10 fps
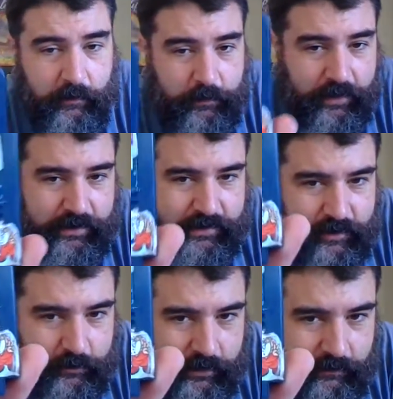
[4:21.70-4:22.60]
but
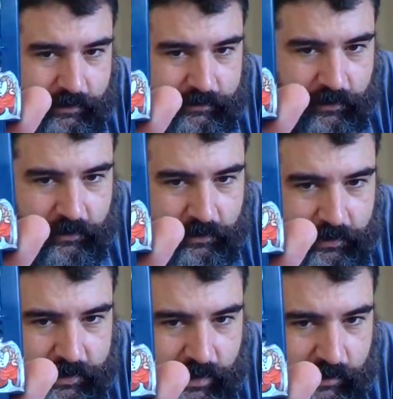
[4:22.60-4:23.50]
the previous
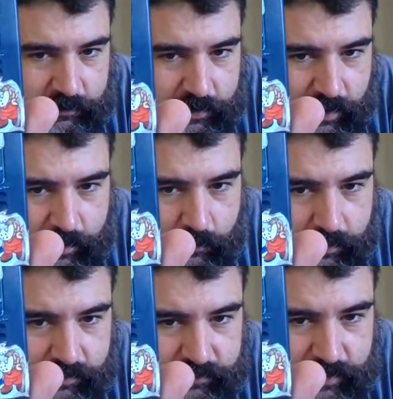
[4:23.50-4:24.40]
owner covered it
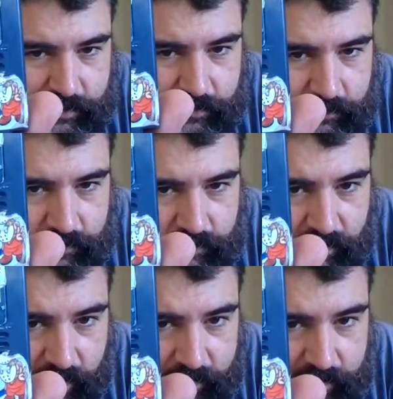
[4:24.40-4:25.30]
with the stickers
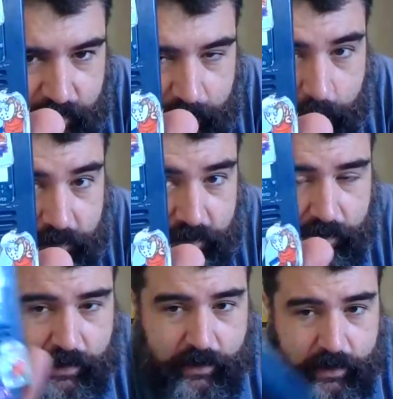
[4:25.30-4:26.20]
that came with it,
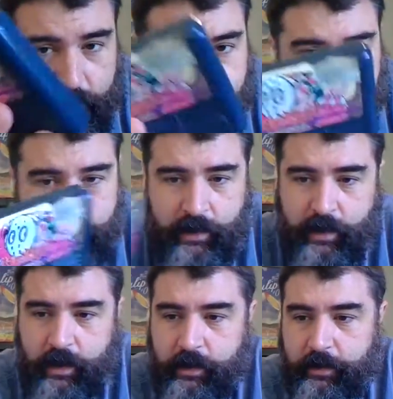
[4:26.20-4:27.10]
and
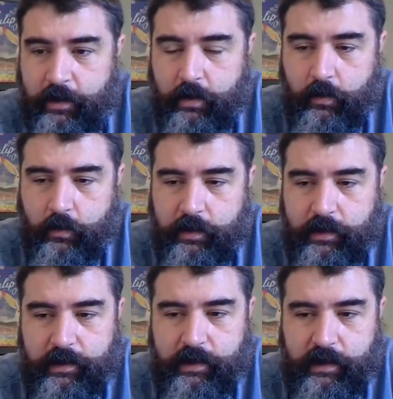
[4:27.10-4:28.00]
you know,
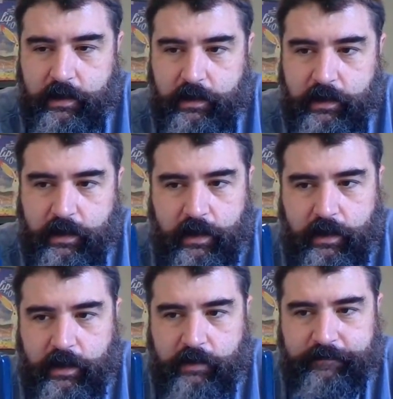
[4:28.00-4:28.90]

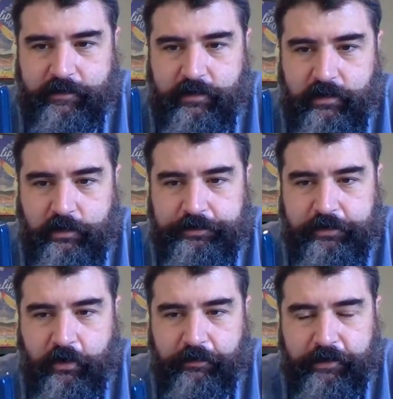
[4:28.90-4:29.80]
if it's a little
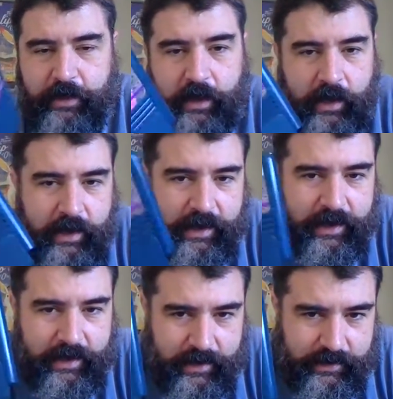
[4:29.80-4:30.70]
scruffy
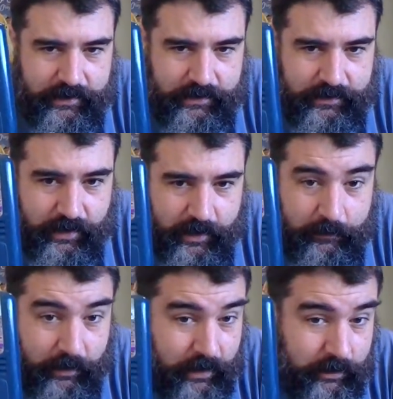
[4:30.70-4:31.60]
and
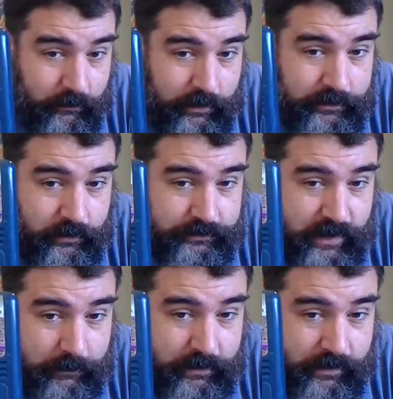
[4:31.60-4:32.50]
done by the original
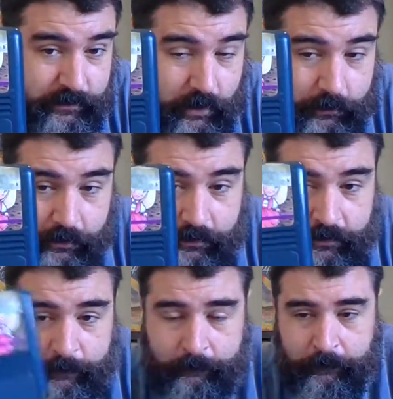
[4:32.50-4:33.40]
Japanese
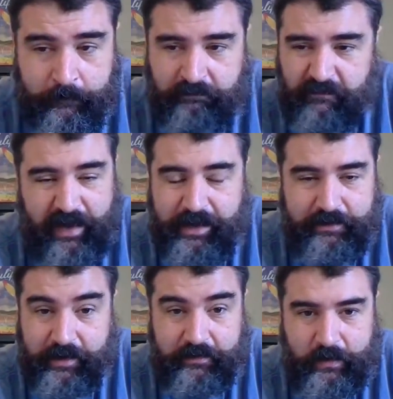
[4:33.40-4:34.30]
owners, I
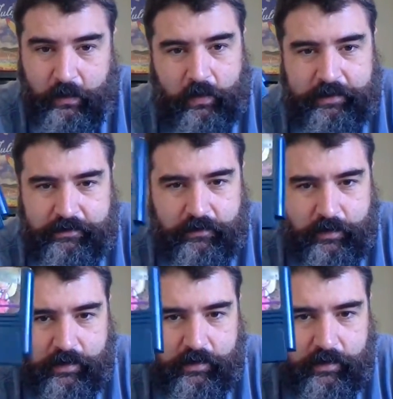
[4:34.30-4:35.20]
think it's cool. This is
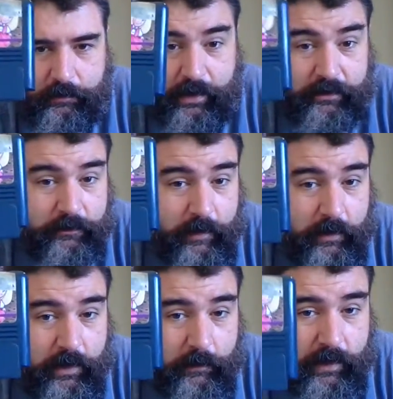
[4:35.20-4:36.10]
one of the best
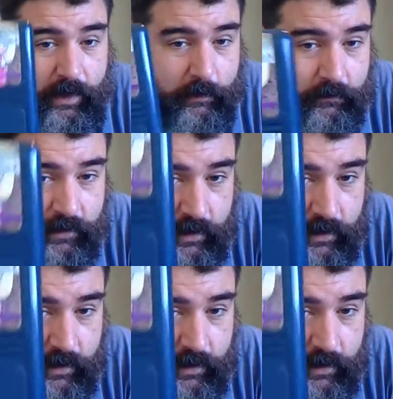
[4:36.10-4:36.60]
Famicom games